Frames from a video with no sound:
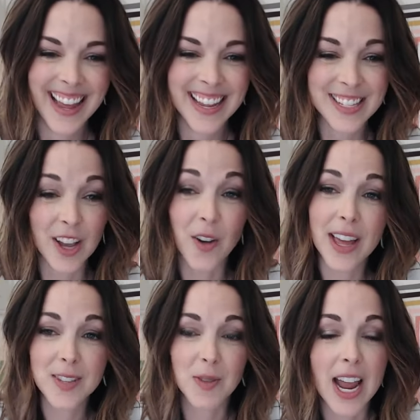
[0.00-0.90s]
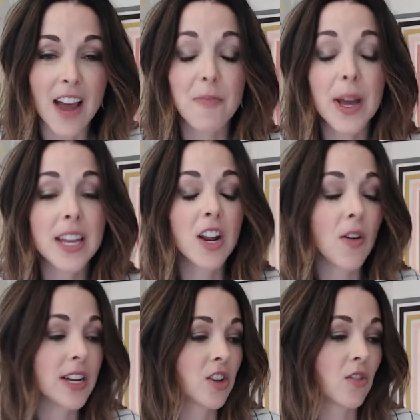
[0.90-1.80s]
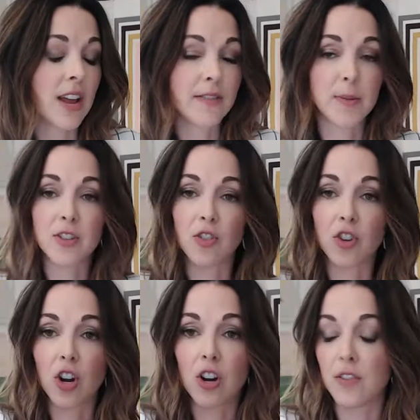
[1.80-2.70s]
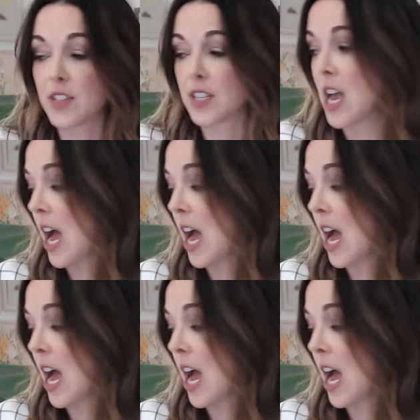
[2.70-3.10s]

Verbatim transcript: So that's what I have. But you know, I don't have special curves.